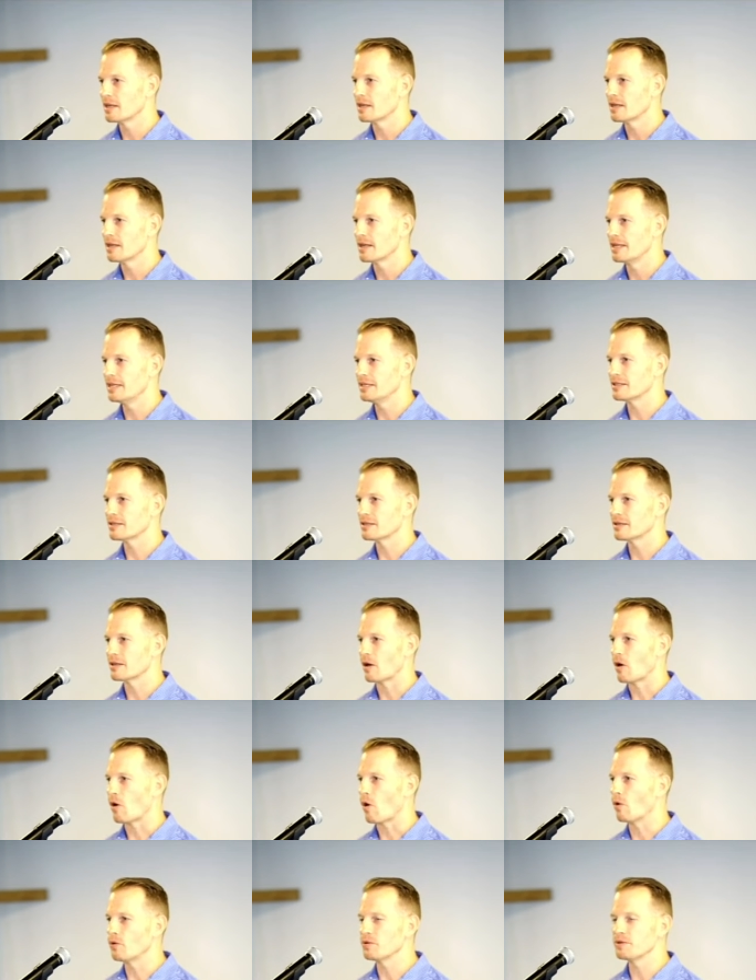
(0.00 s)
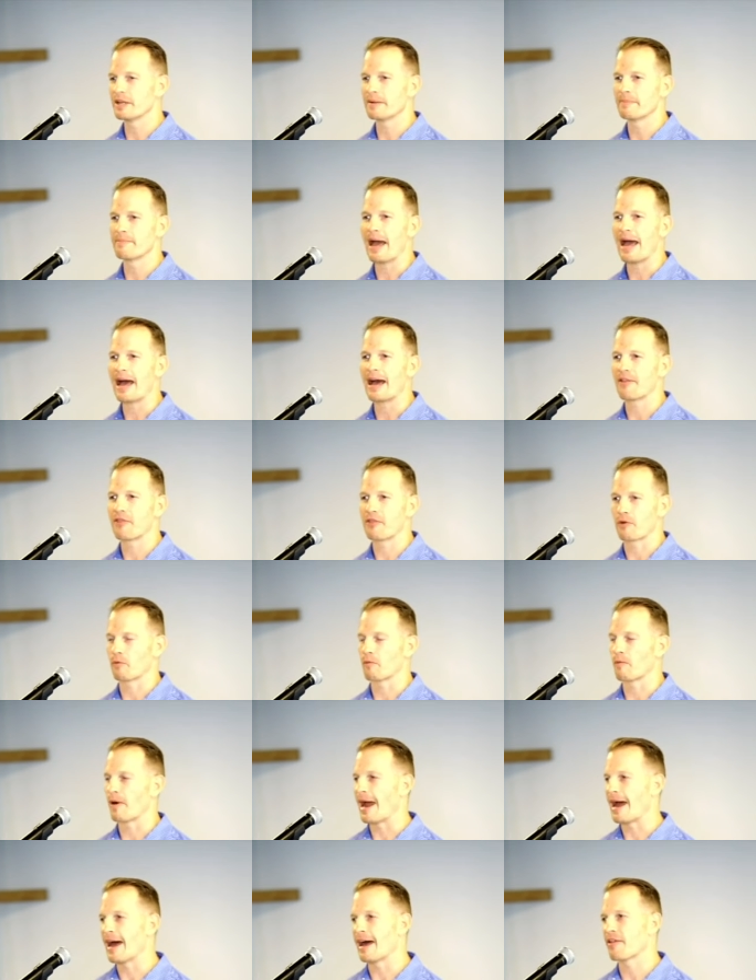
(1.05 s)
He's holding back the
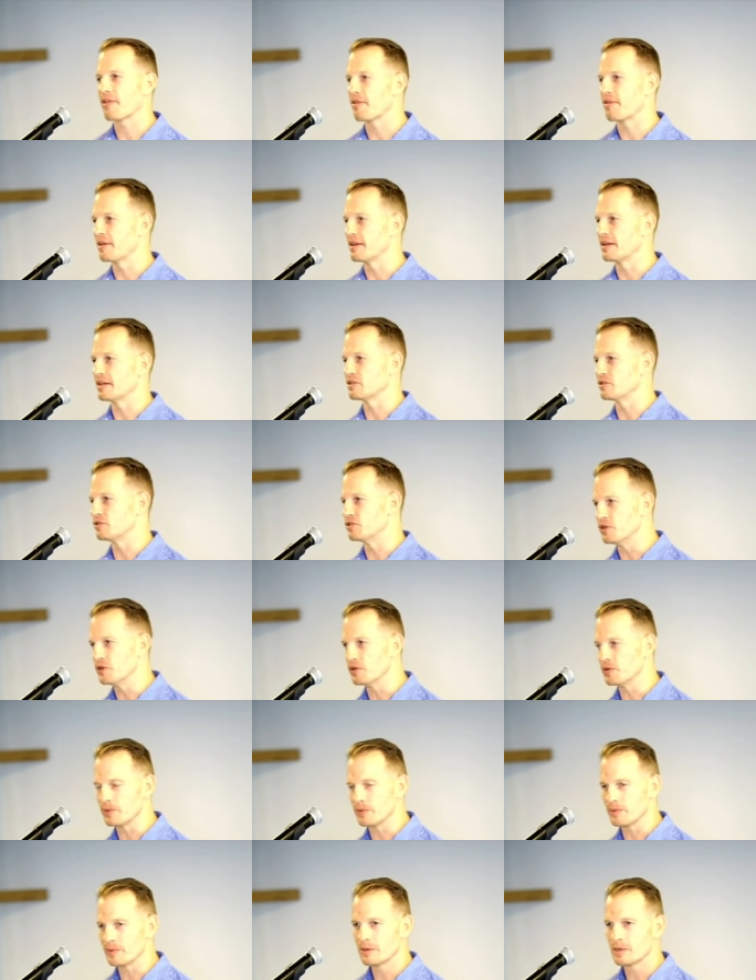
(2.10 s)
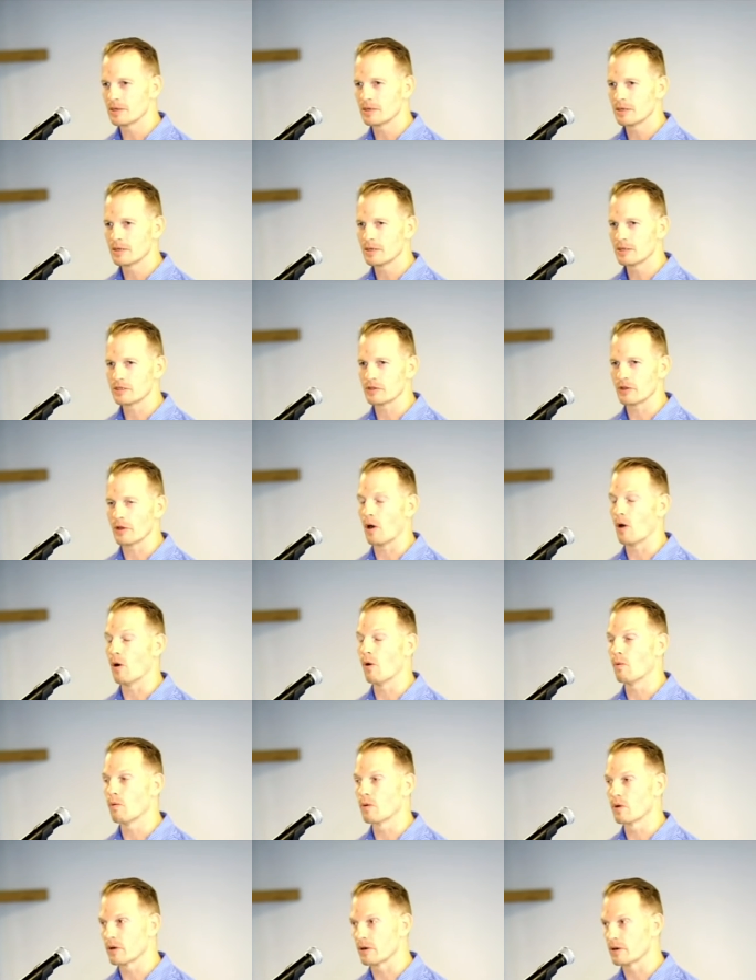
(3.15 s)
wrath that is due to the whole
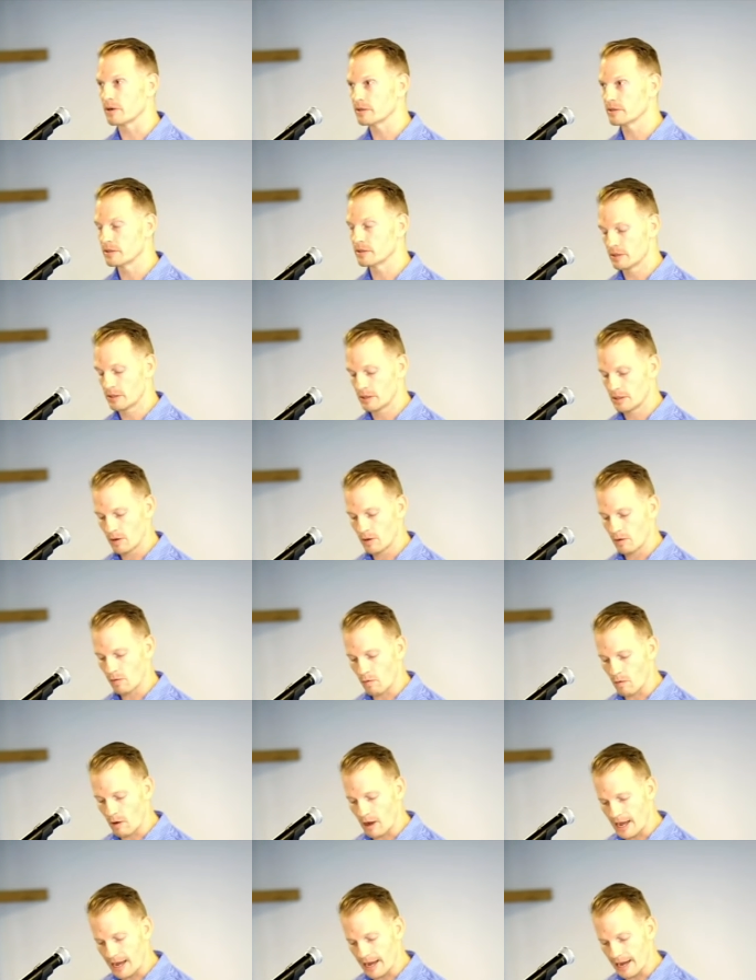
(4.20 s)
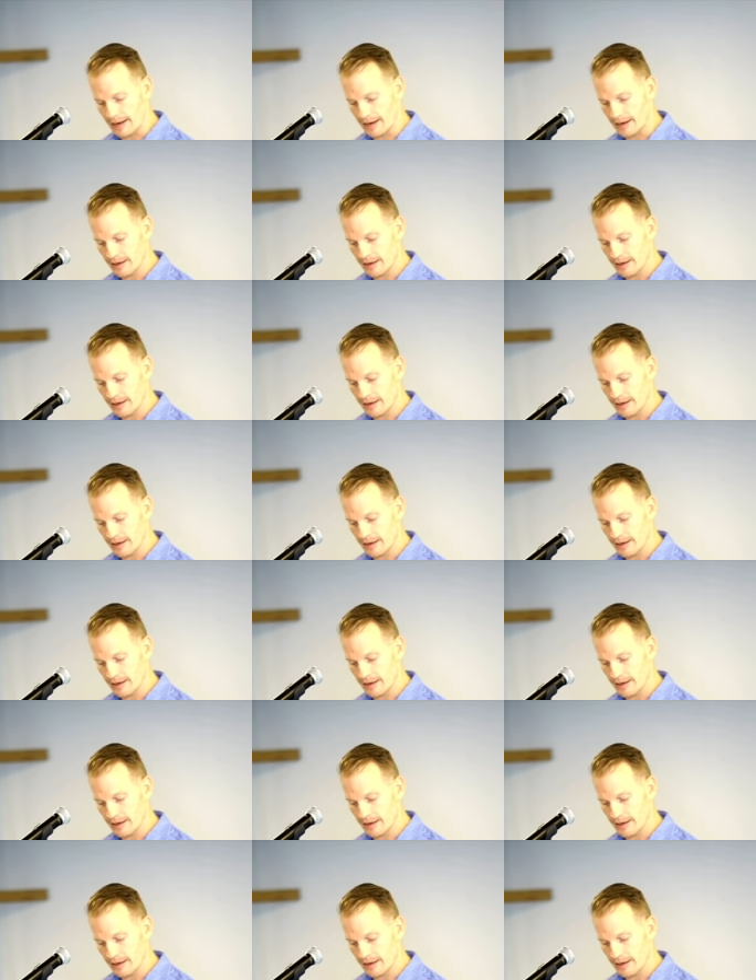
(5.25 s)
world. Why?